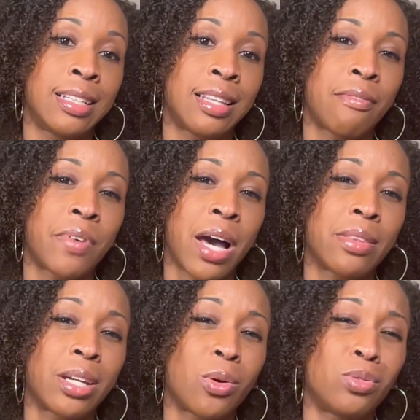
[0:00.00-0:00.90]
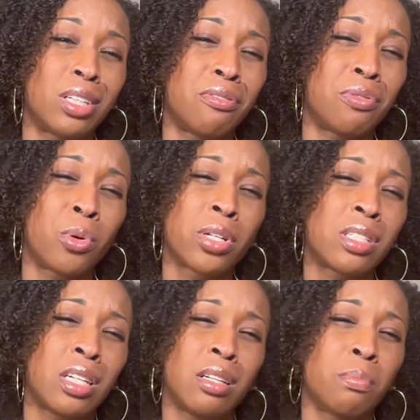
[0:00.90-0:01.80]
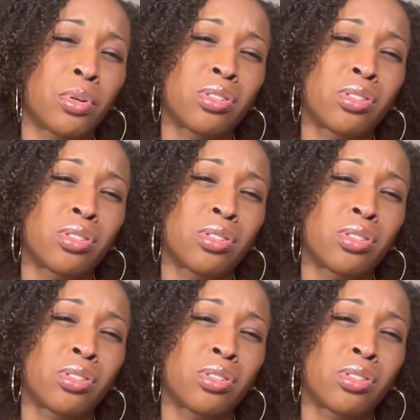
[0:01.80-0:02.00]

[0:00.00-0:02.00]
that found that only 14%